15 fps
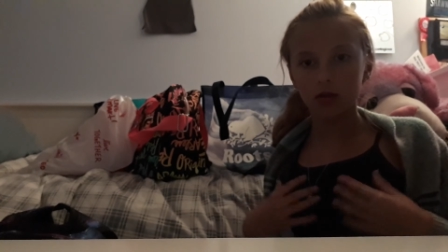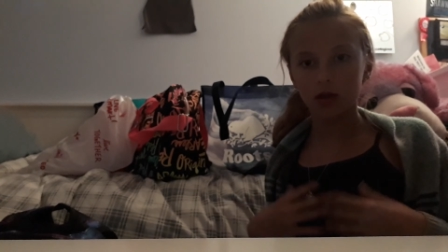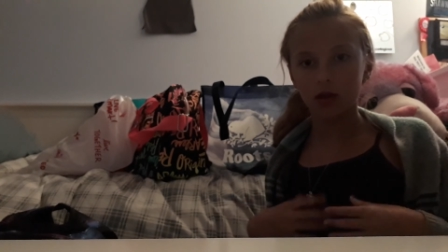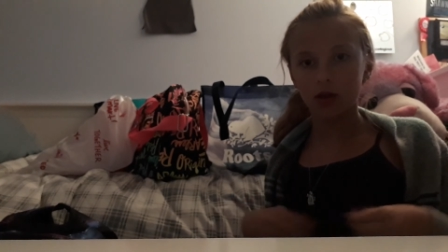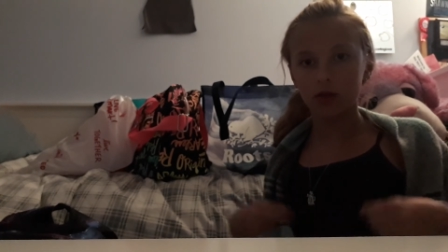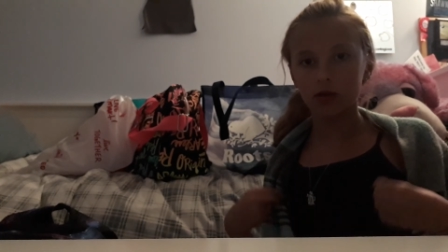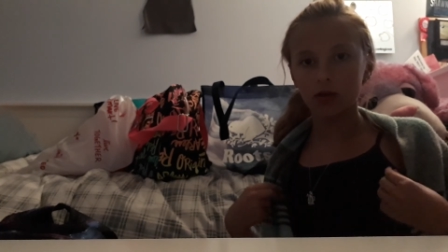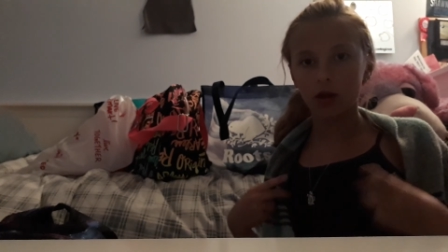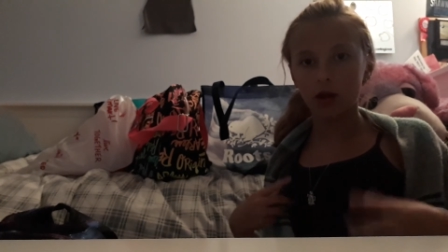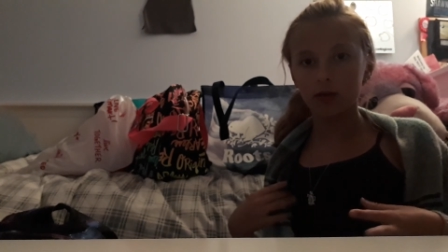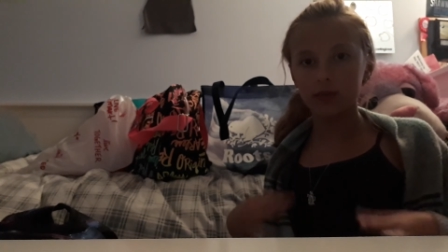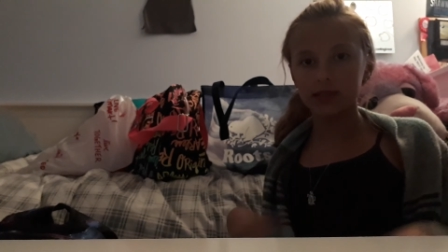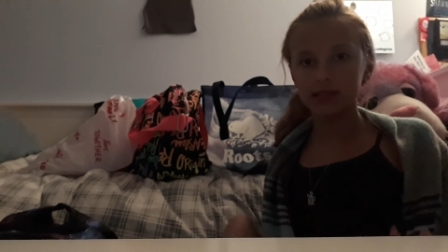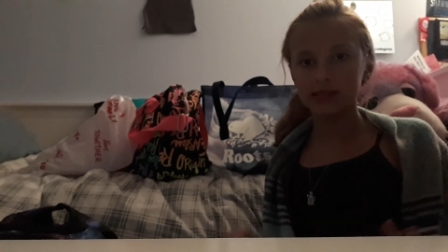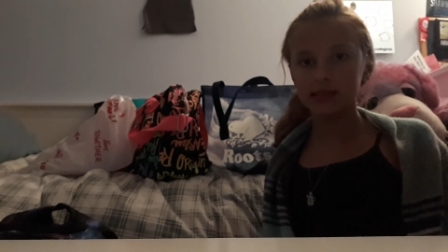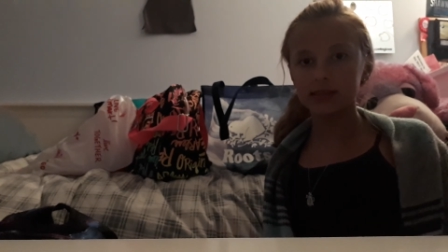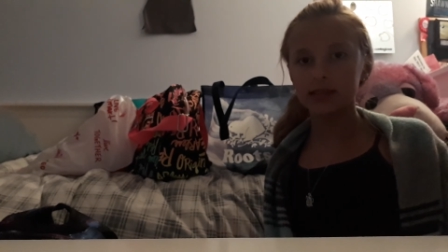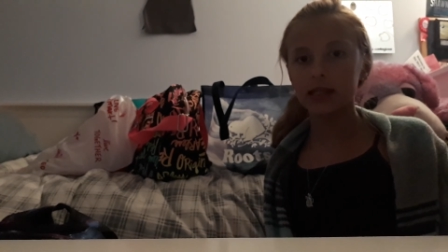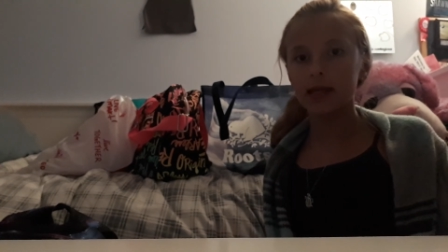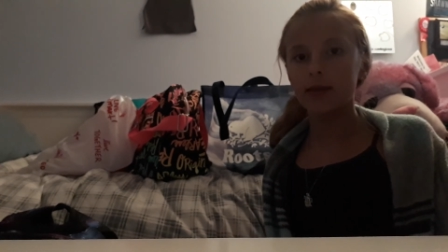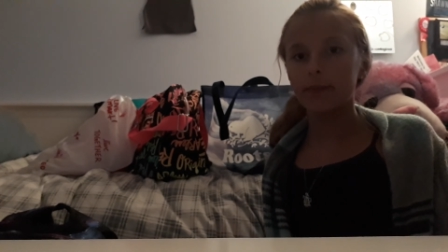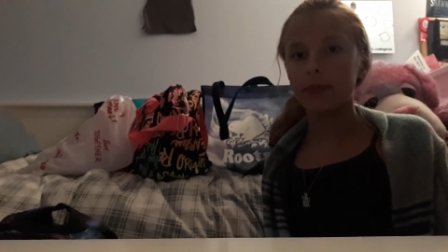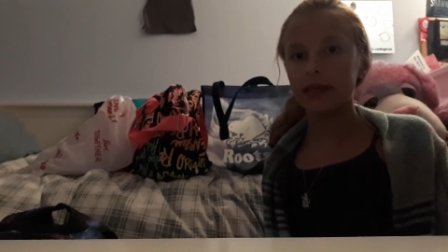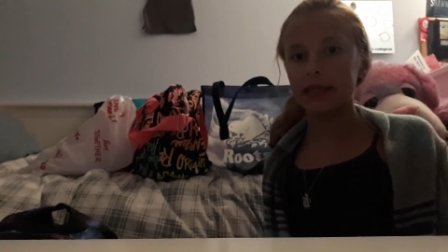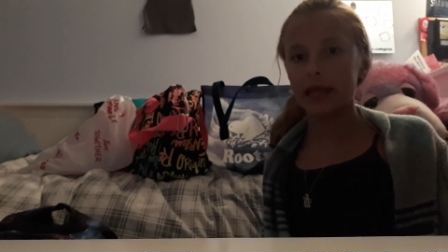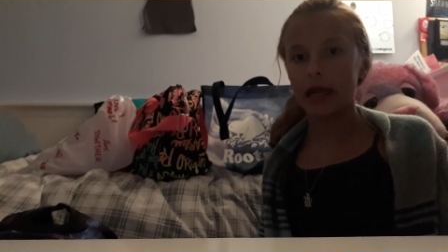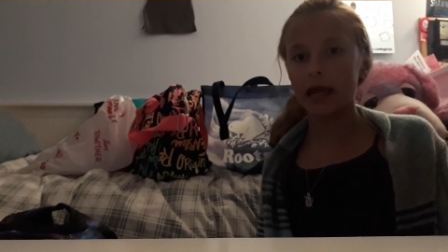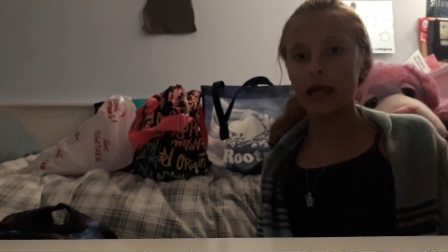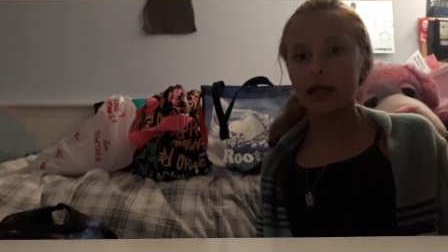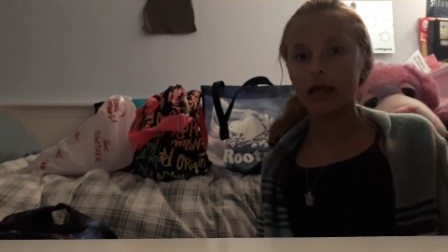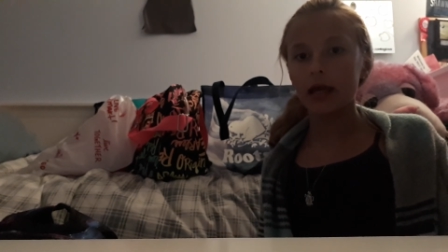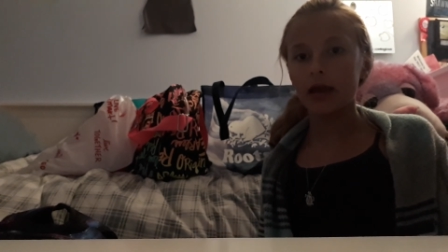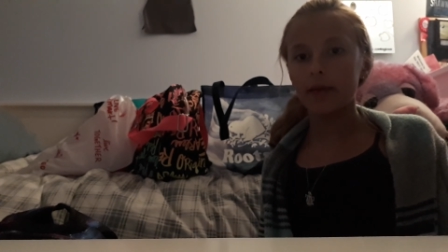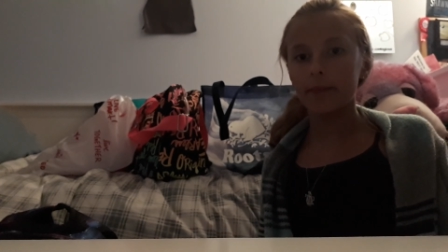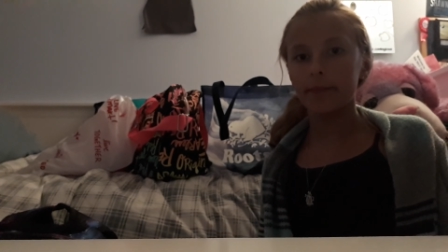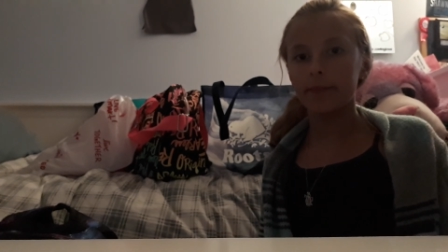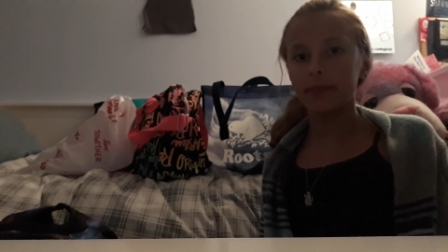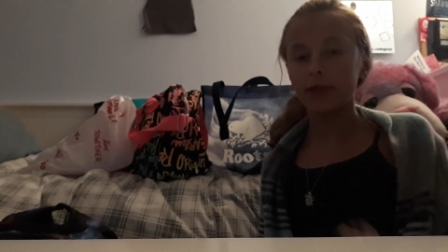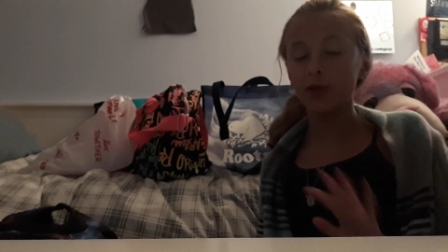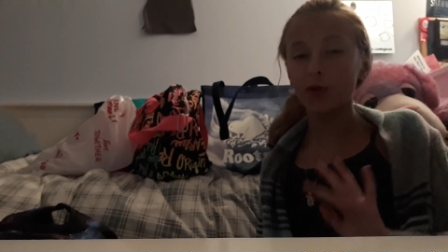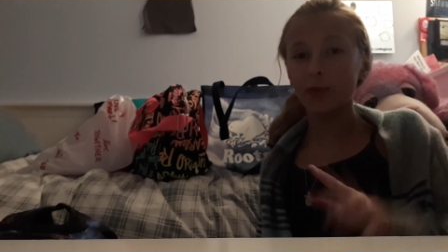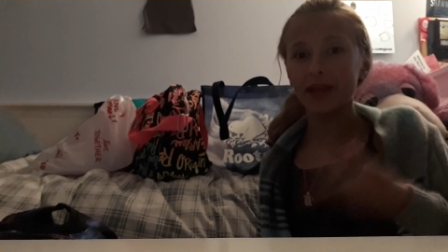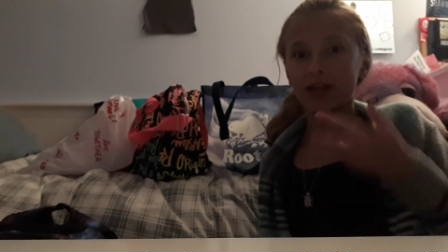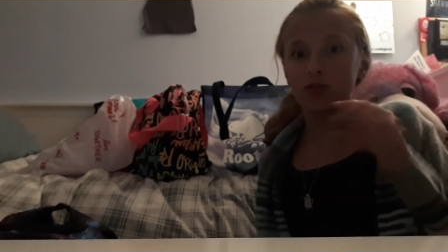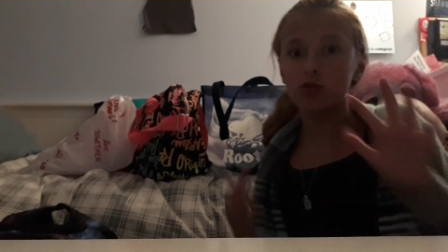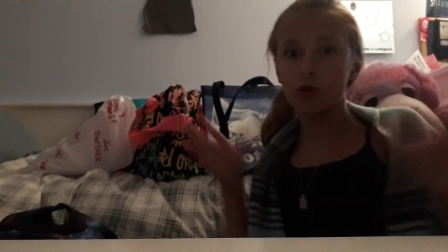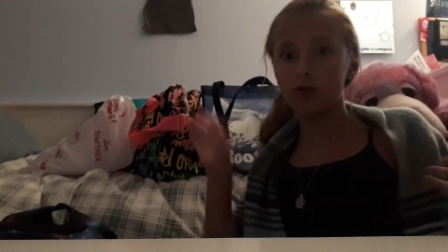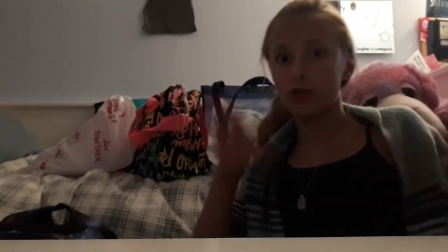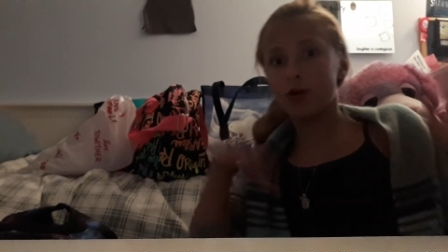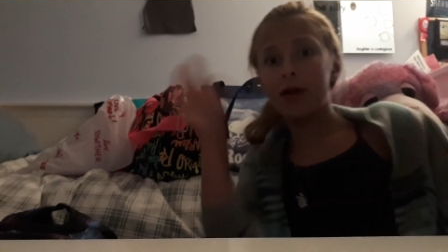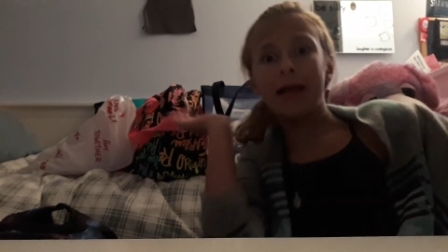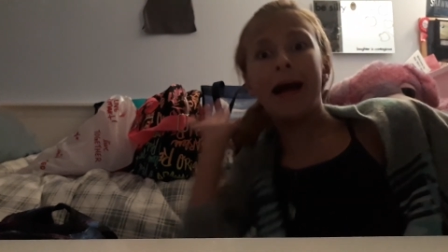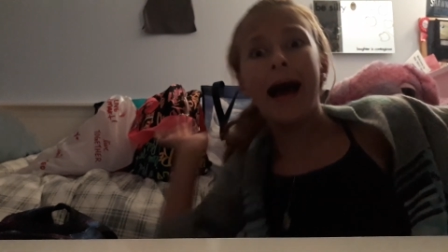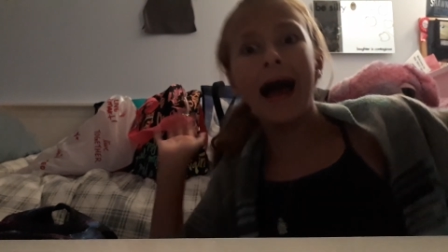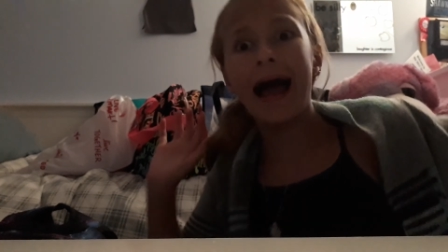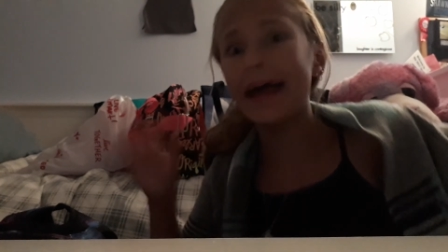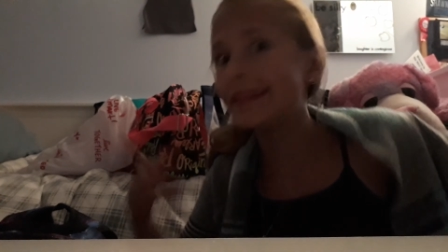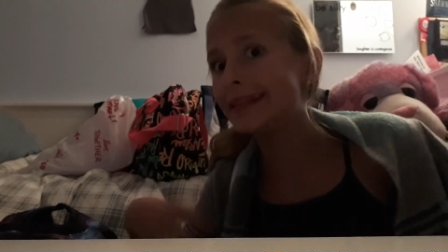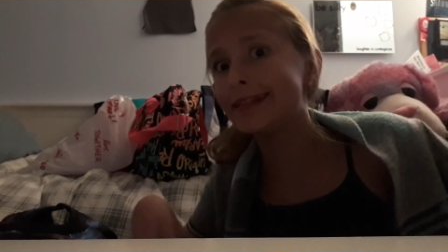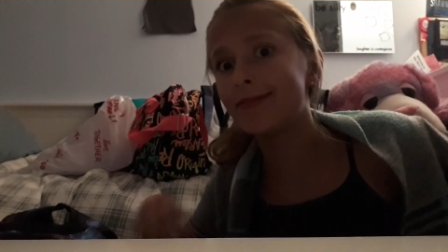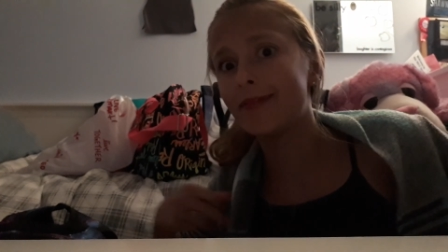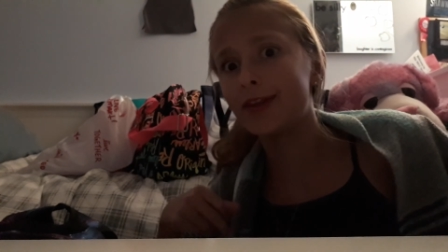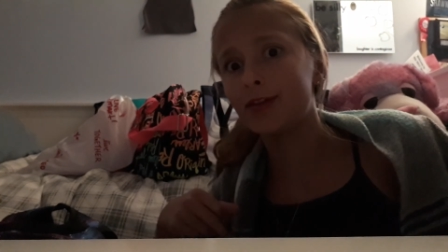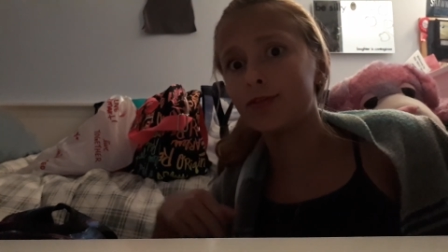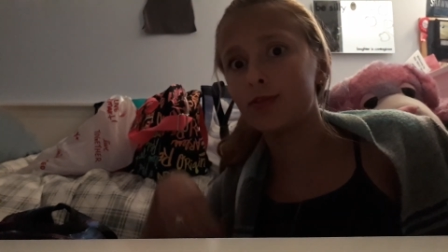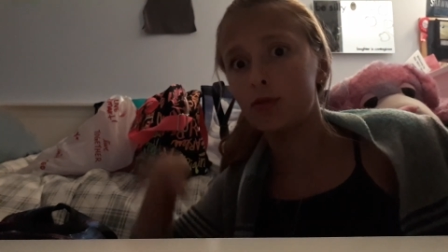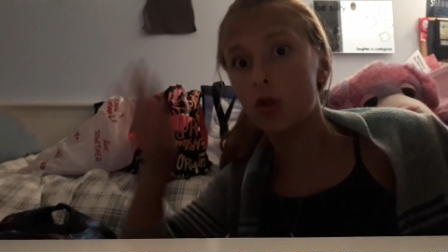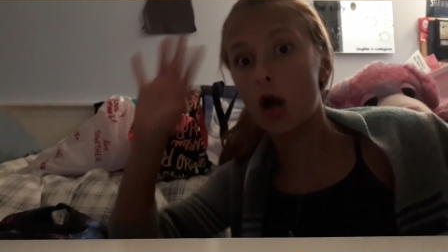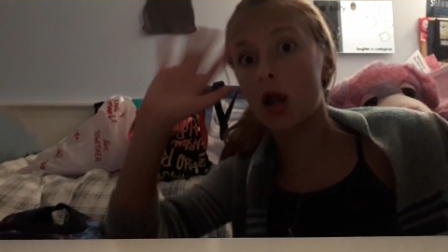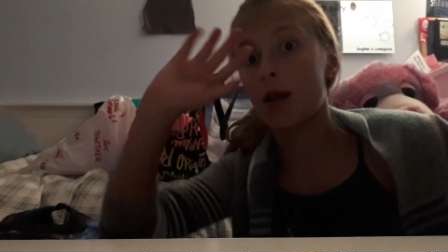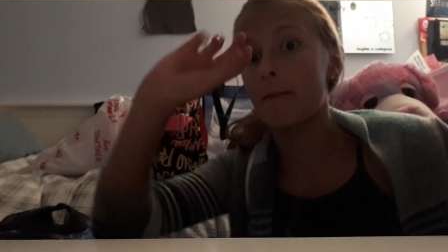undergarments. But yeah, um, you know my outro drill. This video is too long.